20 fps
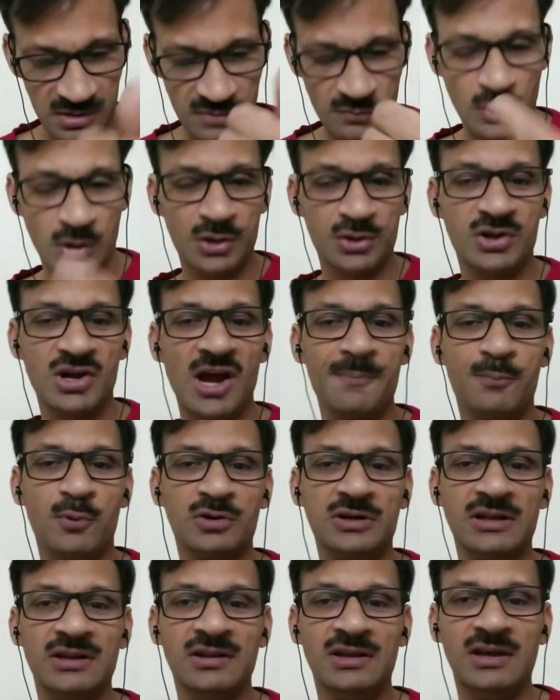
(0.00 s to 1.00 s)
what you have
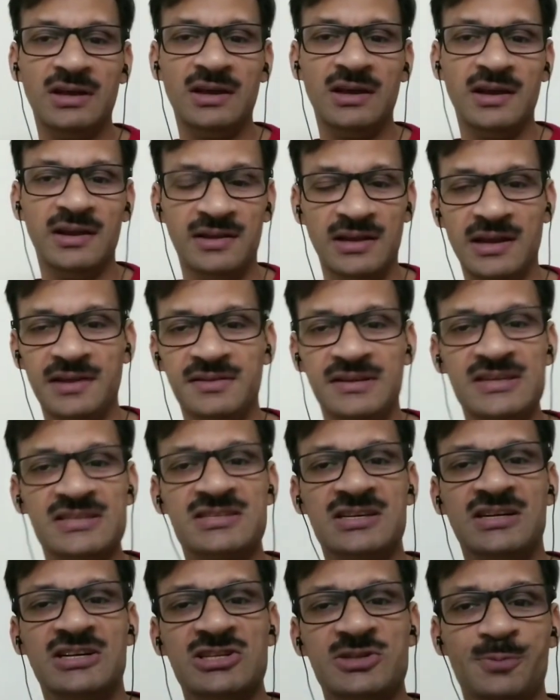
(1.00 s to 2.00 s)
put in the
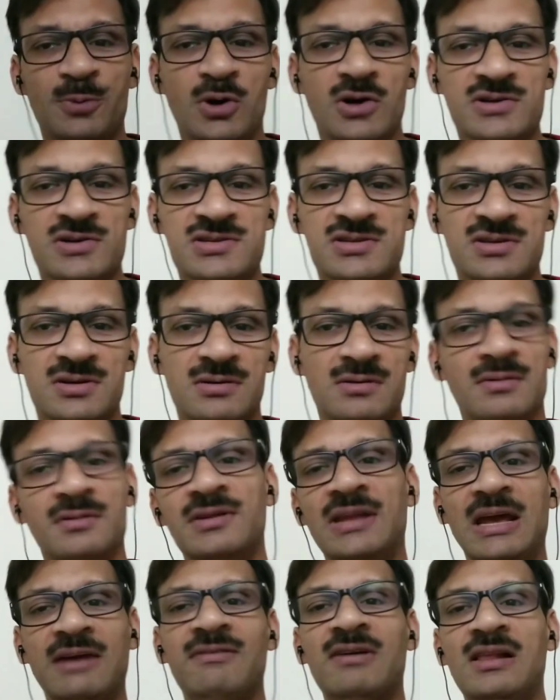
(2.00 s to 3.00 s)
search box.
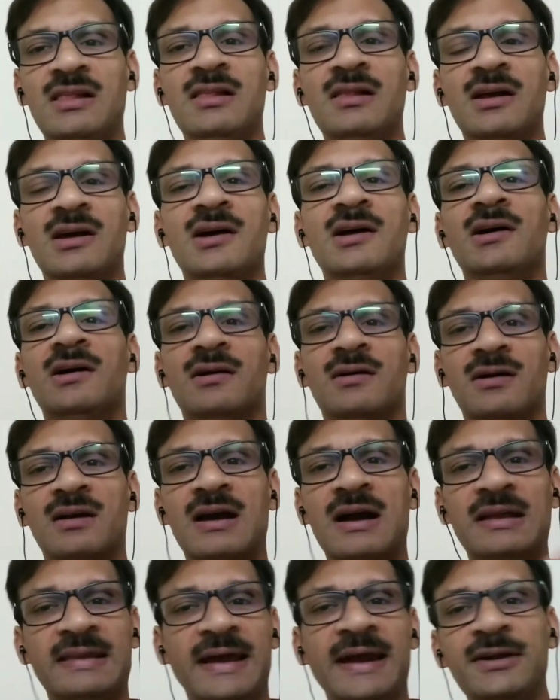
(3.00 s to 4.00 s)
They will
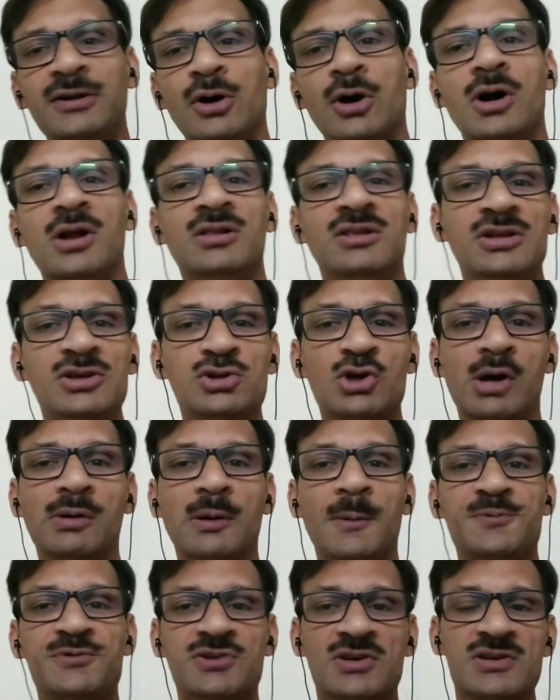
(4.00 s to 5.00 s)
collect all the
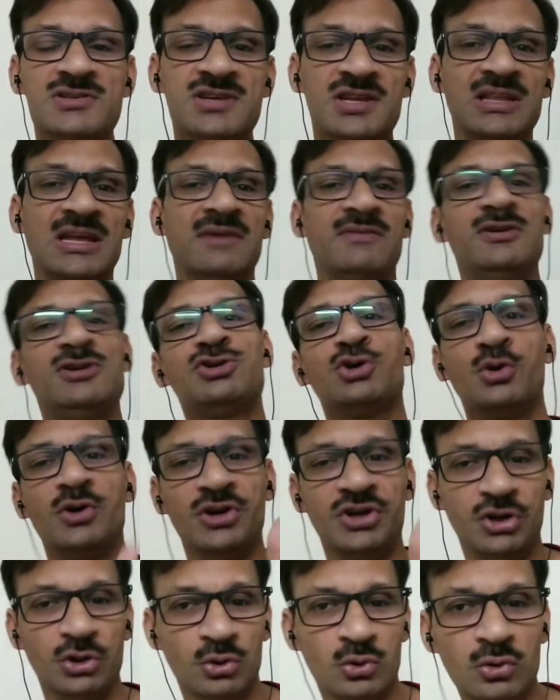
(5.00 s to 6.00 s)
job options and they will show
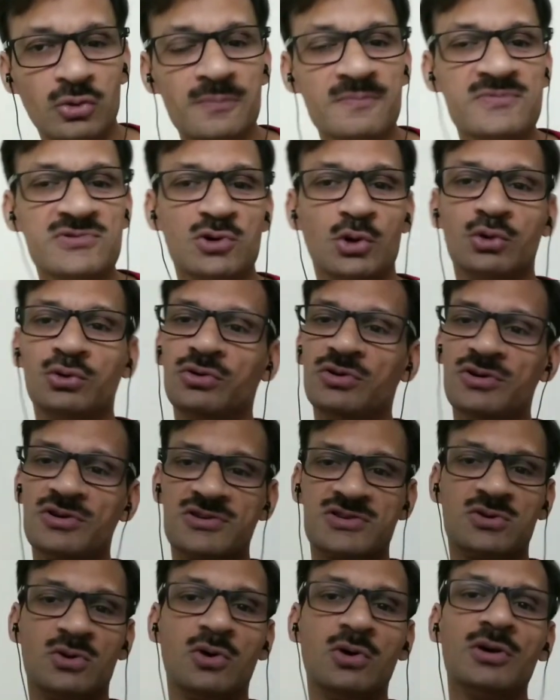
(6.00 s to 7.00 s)
it to you,
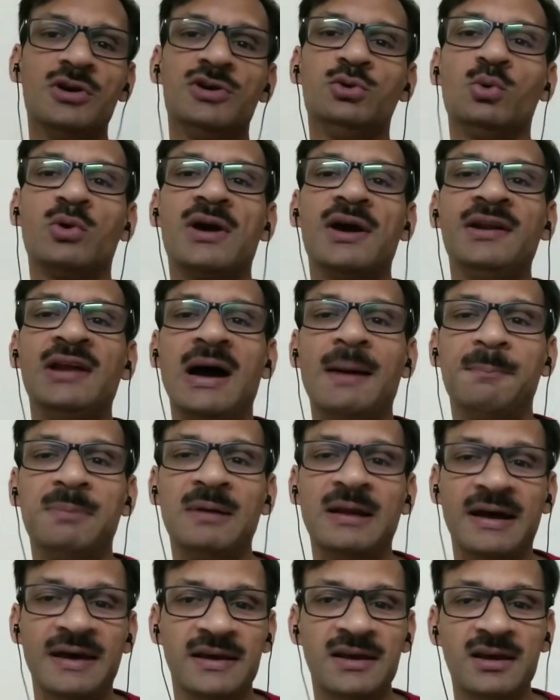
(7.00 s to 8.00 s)
so you can
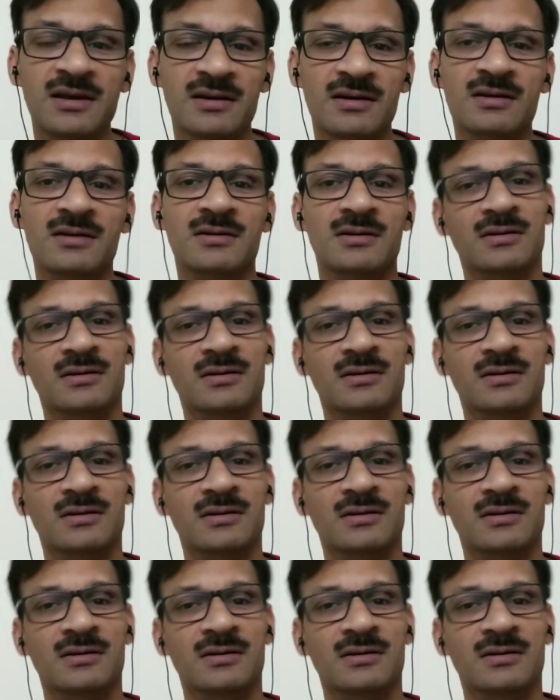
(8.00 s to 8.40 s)
apply